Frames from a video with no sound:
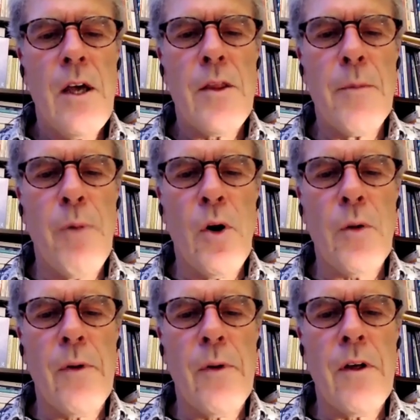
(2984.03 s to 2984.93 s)
the
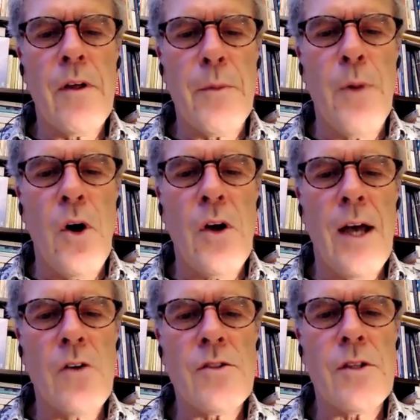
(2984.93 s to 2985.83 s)
book, The
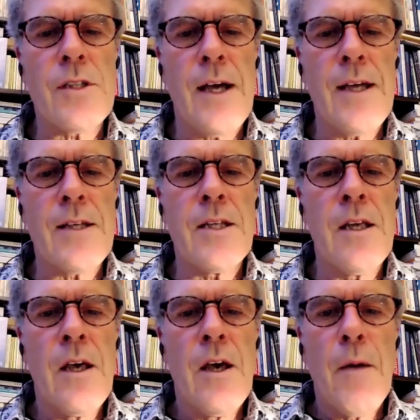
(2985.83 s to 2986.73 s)
Burnout Society,